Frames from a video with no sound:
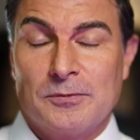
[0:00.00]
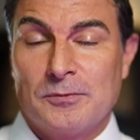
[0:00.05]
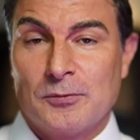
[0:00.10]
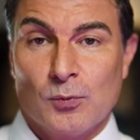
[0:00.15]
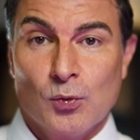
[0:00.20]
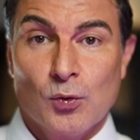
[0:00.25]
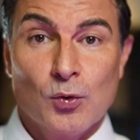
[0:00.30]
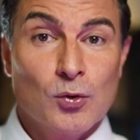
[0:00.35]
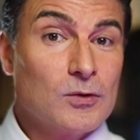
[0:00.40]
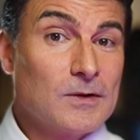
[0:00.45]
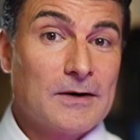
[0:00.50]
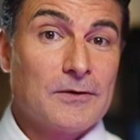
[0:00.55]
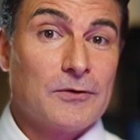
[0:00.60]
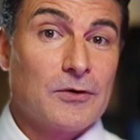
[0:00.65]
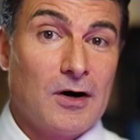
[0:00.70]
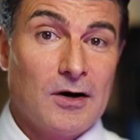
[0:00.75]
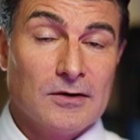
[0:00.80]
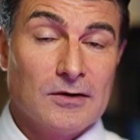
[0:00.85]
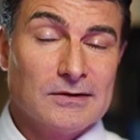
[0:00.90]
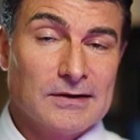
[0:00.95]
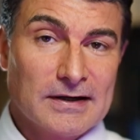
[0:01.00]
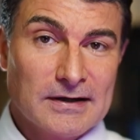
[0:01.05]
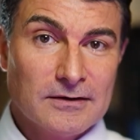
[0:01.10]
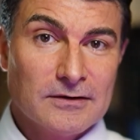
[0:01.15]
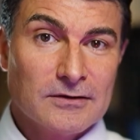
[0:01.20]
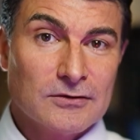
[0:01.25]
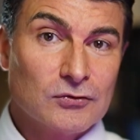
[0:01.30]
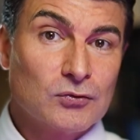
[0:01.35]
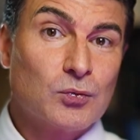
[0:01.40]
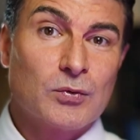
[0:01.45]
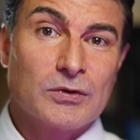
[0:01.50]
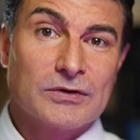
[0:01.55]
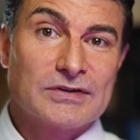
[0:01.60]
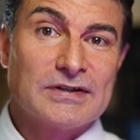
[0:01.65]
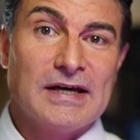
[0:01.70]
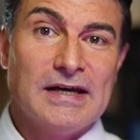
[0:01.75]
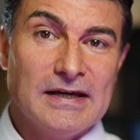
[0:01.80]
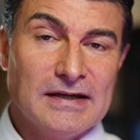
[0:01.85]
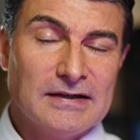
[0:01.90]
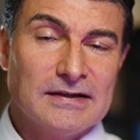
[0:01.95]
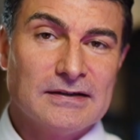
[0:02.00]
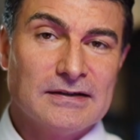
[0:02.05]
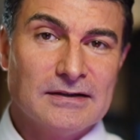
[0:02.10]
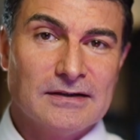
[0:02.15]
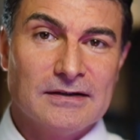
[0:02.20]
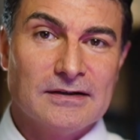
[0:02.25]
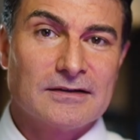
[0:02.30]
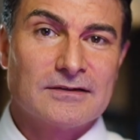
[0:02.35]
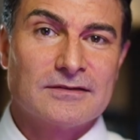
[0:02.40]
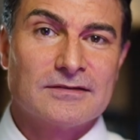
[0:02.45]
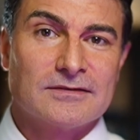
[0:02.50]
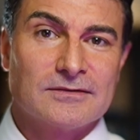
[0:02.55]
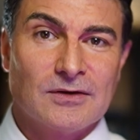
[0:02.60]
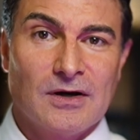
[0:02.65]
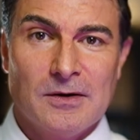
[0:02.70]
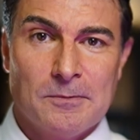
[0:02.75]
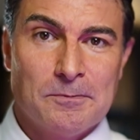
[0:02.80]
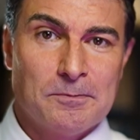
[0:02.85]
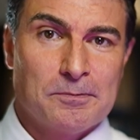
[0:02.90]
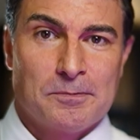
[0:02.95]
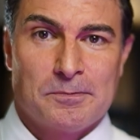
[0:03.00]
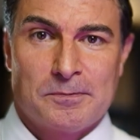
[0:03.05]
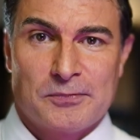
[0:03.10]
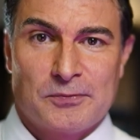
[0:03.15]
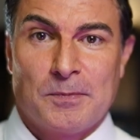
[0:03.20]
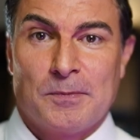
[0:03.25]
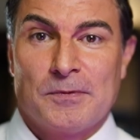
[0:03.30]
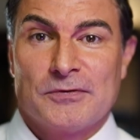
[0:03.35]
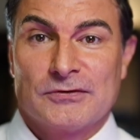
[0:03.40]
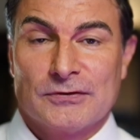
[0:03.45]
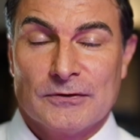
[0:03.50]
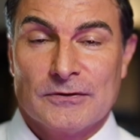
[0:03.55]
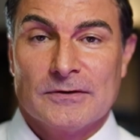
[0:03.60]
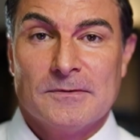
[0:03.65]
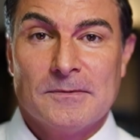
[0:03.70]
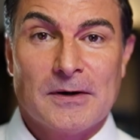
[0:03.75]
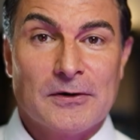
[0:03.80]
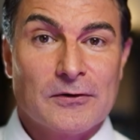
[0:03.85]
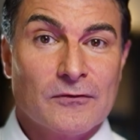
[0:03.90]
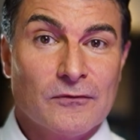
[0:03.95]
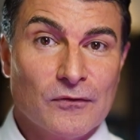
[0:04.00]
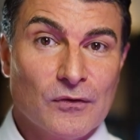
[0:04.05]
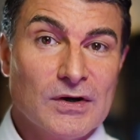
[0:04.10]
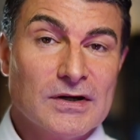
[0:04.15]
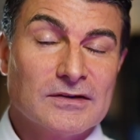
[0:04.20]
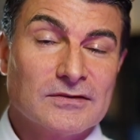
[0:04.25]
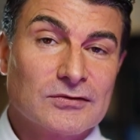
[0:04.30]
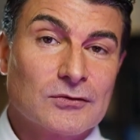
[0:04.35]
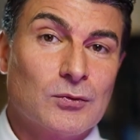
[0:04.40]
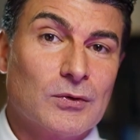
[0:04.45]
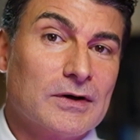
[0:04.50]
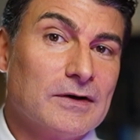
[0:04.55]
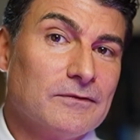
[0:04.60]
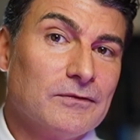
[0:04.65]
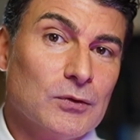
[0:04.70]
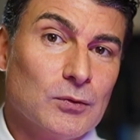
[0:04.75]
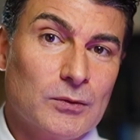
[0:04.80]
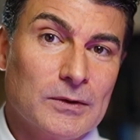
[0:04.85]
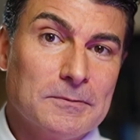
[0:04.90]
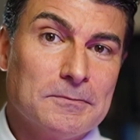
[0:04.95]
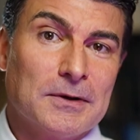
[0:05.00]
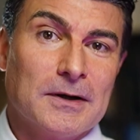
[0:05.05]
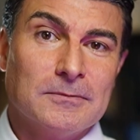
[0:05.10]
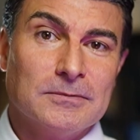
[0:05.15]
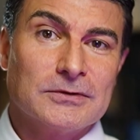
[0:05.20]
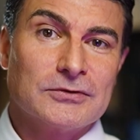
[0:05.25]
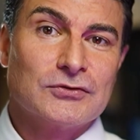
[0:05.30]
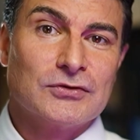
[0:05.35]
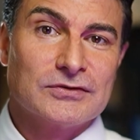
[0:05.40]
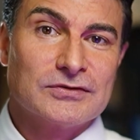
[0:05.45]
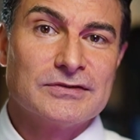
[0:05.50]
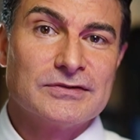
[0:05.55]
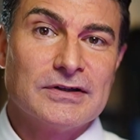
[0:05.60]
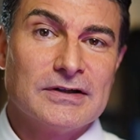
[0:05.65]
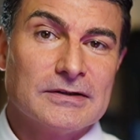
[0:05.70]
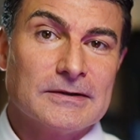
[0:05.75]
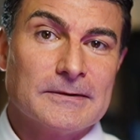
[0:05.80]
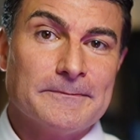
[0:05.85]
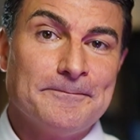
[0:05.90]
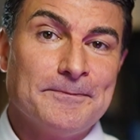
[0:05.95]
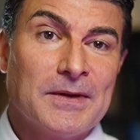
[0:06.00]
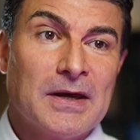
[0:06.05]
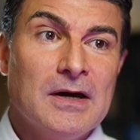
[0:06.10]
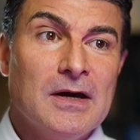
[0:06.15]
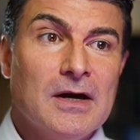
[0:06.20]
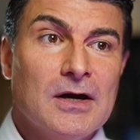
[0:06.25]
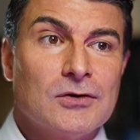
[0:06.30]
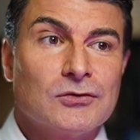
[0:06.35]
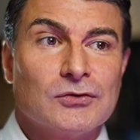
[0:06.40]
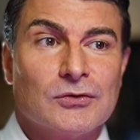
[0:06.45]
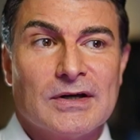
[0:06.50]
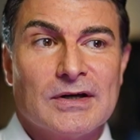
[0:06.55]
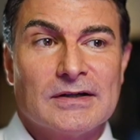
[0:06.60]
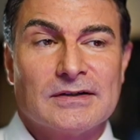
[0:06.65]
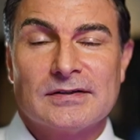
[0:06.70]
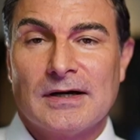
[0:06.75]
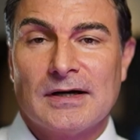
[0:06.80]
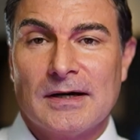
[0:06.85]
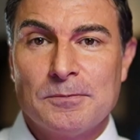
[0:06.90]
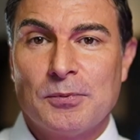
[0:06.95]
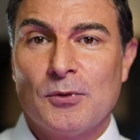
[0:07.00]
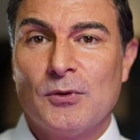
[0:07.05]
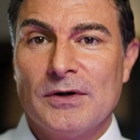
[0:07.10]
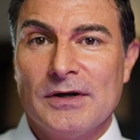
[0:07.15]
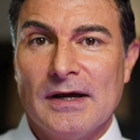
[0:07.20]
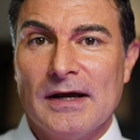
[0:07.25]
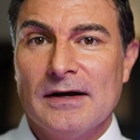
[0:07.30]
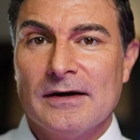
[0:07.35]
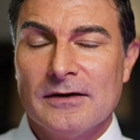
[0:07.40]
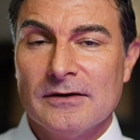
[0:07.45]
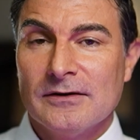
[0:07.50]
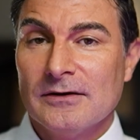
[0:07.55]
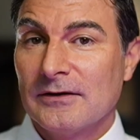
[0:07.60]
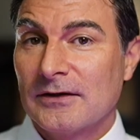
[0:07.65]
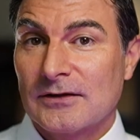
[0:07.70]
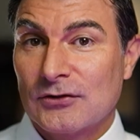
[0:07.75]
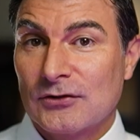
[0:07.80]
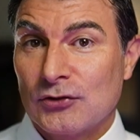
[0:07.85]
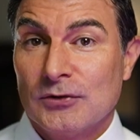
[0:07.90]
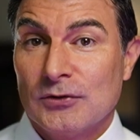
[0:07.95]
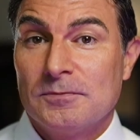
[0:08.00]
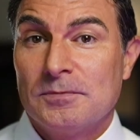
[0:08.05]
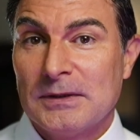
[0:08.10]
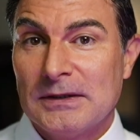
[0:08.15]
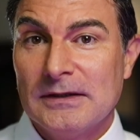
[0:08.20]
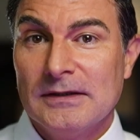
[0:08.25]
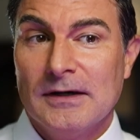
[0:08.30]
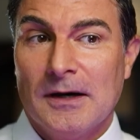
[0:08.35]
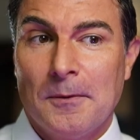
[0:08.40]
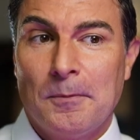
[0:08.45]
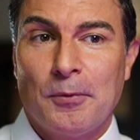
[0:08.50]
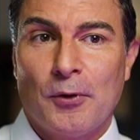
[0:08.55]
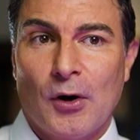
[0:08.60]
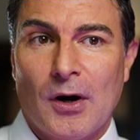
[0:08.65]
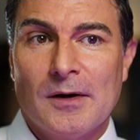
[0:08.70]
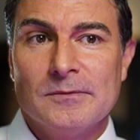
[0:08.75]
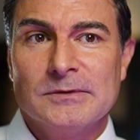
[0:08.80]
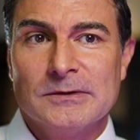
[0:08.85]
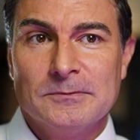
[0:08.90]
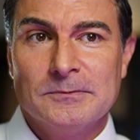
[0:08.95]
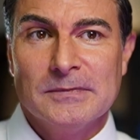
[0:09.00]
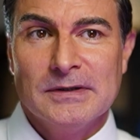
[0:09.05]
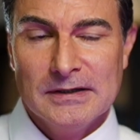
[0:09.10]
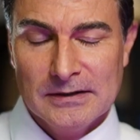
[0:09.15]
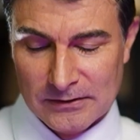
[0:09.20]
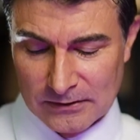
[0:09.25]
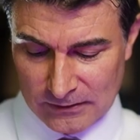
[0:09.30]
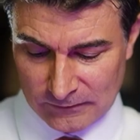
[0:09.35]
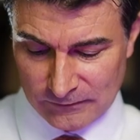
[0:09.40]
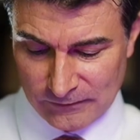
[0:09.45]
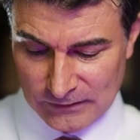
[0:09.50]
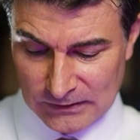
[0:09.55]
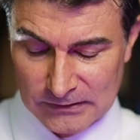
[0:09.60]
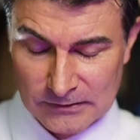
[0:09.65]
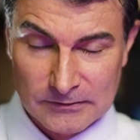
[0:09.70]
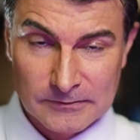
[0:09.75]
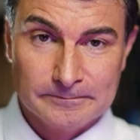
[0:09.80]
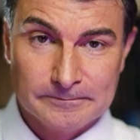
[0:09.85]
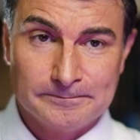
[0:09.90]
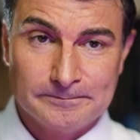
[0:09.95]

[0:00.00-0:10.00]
rule out all errors. We're taking a certain amount of risk whenever we publish a study. So that type 1 error could be a problem in our field.